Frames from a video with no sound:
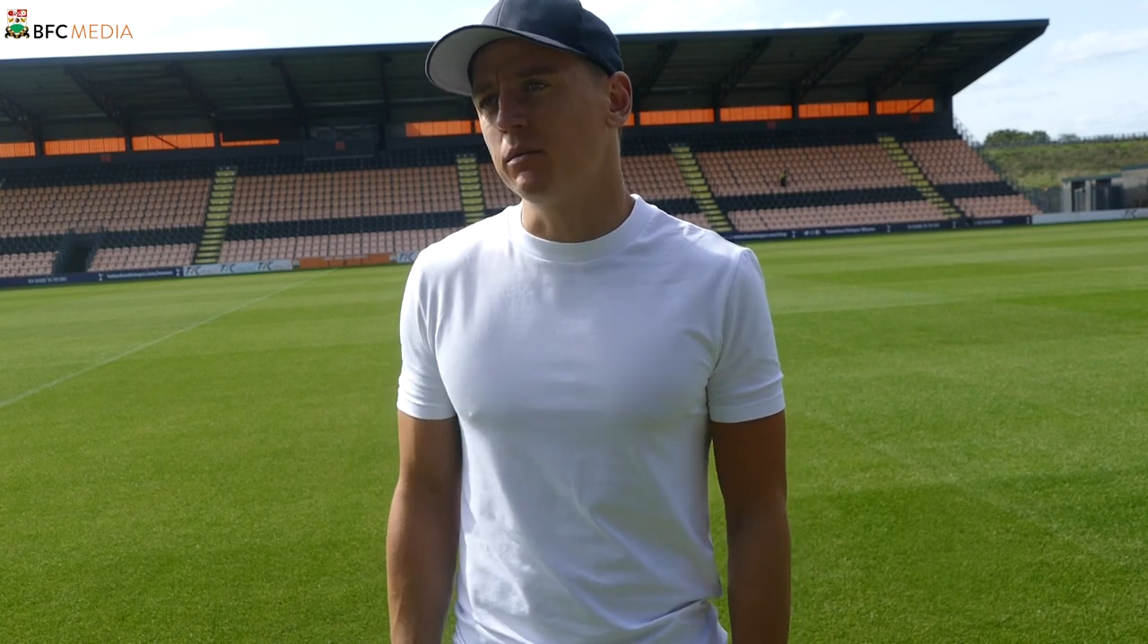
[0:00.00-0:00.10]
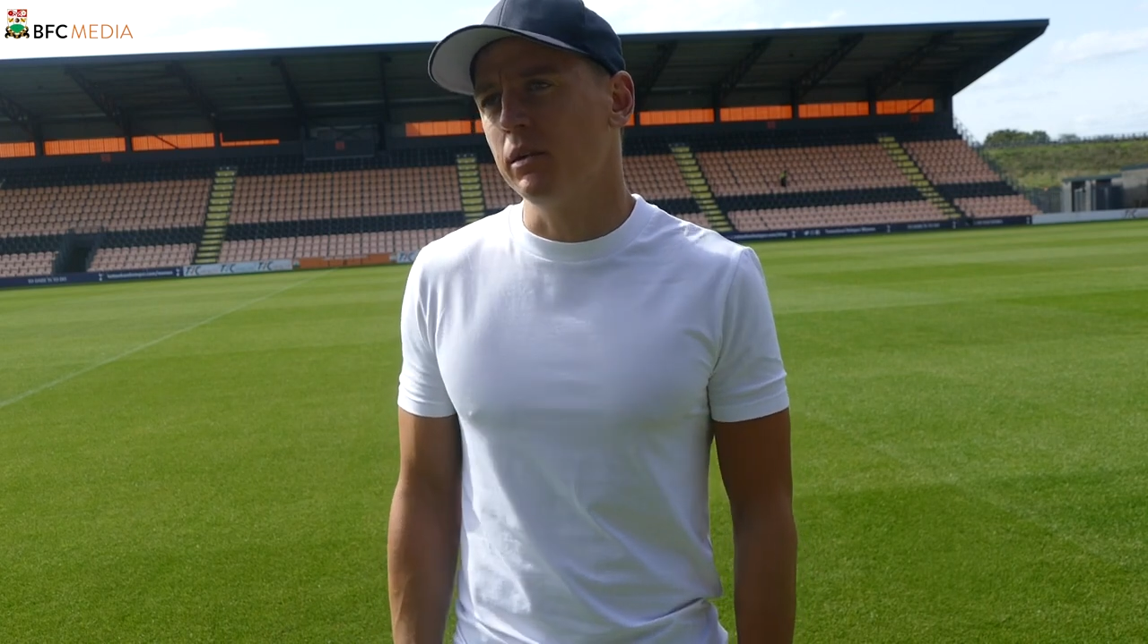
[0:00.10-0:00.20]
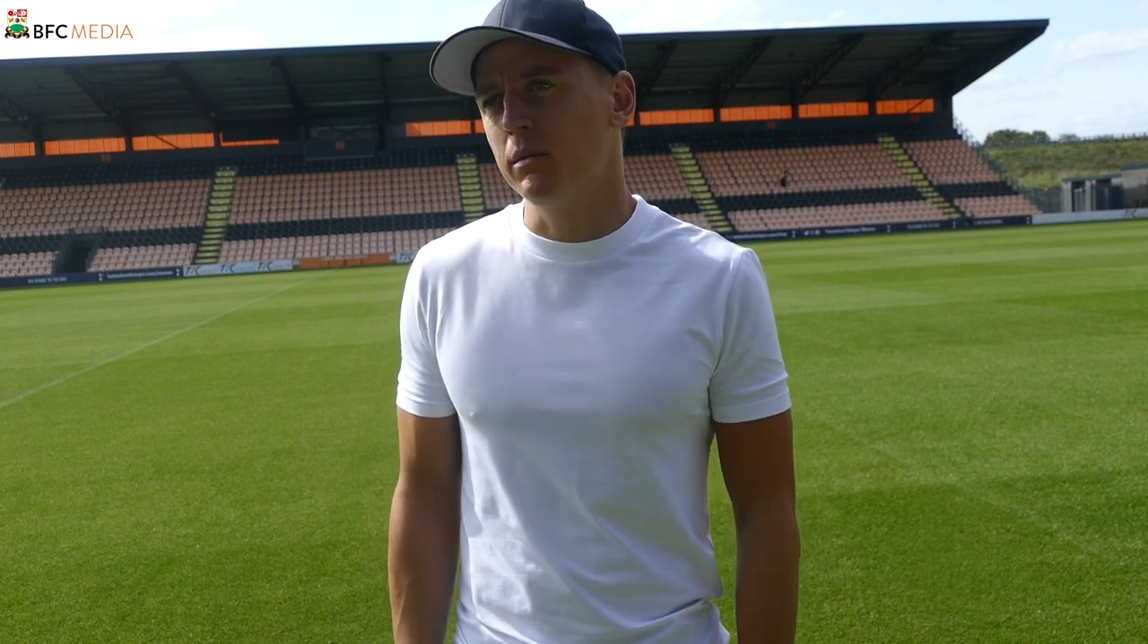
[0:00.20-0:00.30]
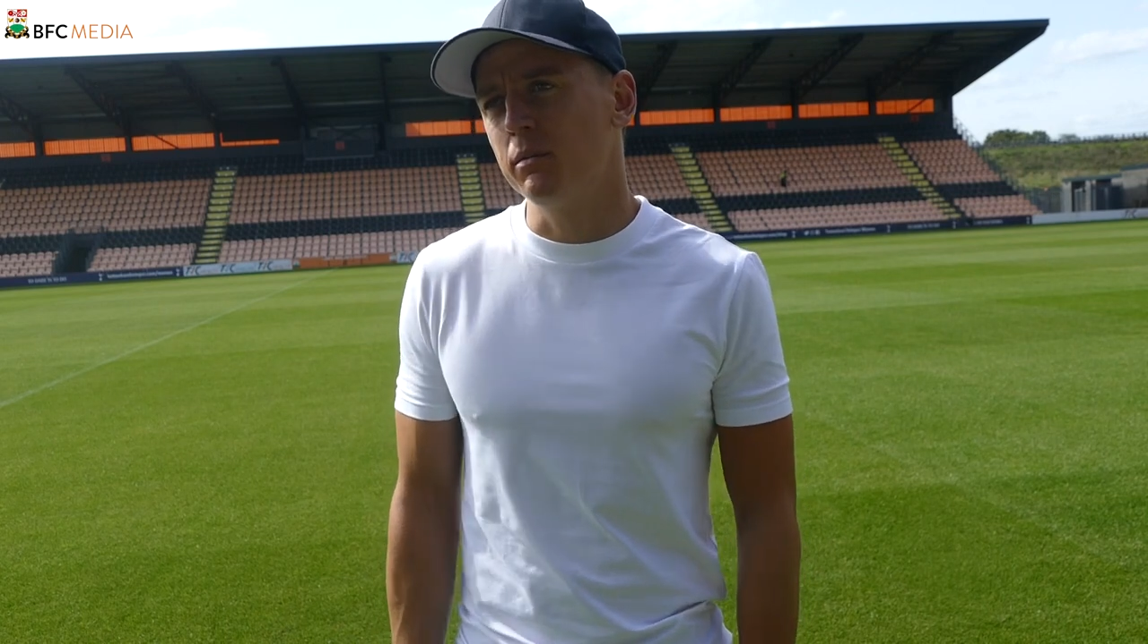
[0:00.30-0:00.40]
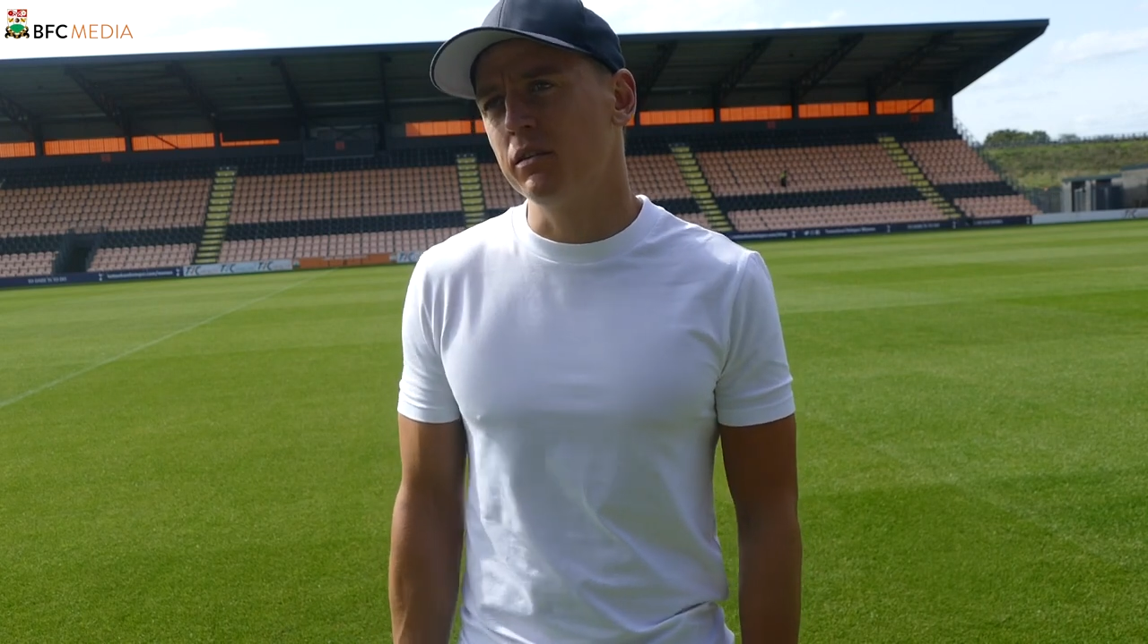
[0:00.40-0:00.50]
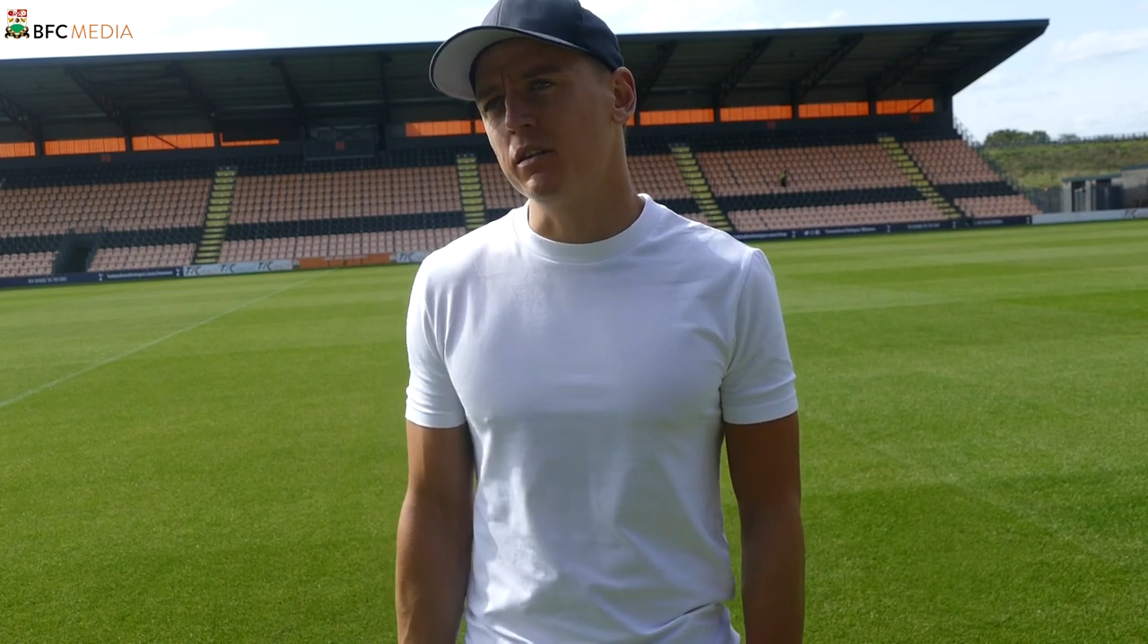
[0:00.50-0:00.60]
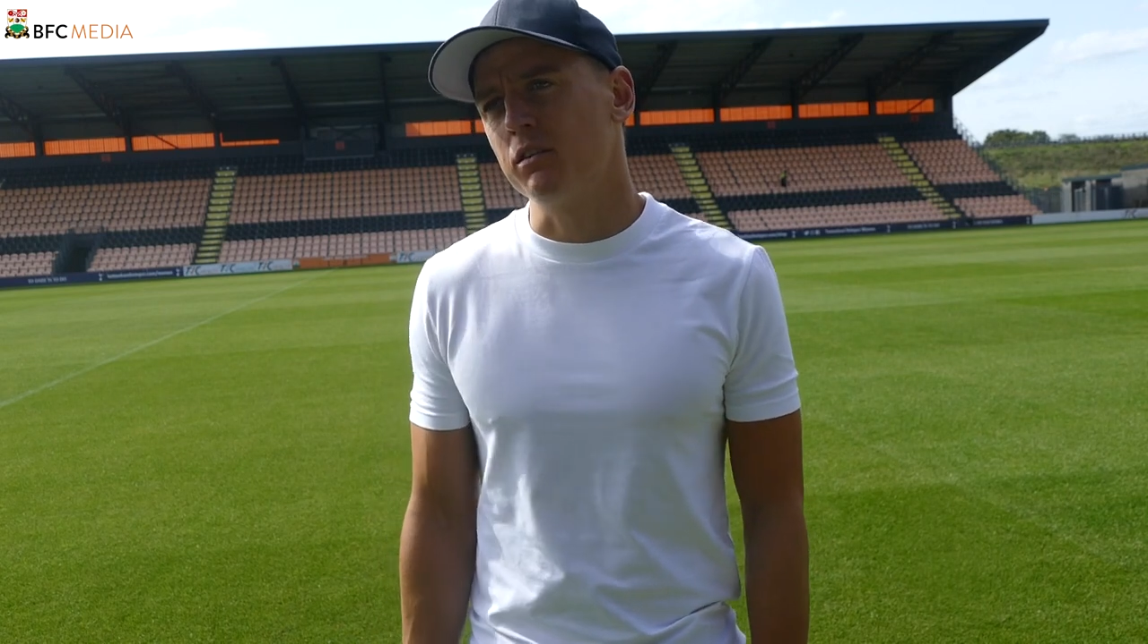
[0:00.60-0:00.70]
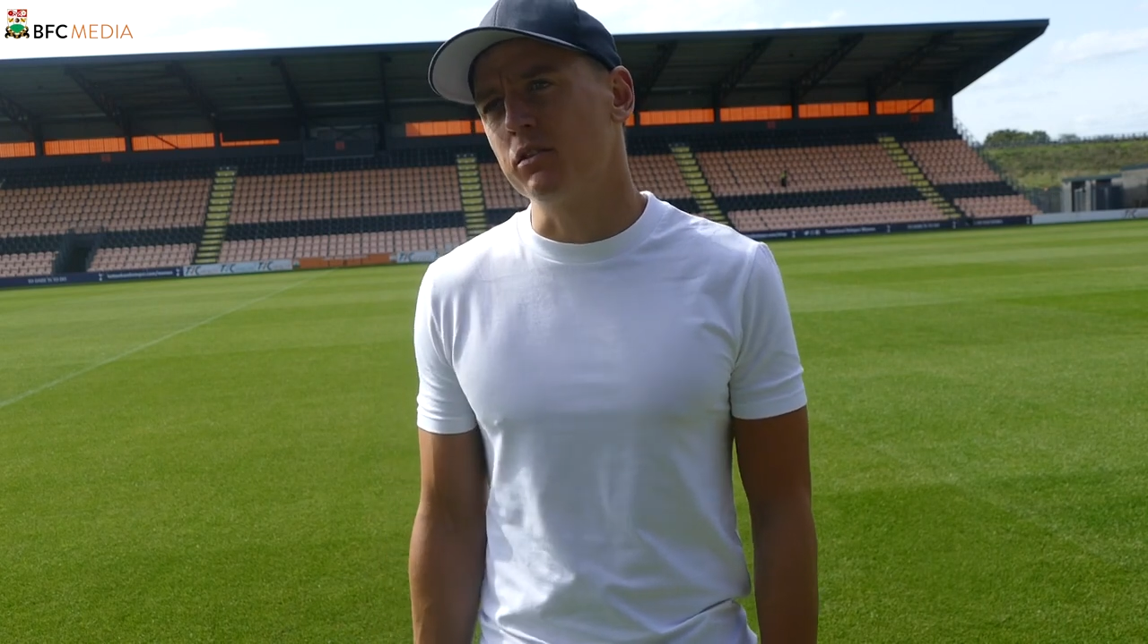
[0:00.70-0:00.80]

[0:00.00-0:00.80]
they made me feel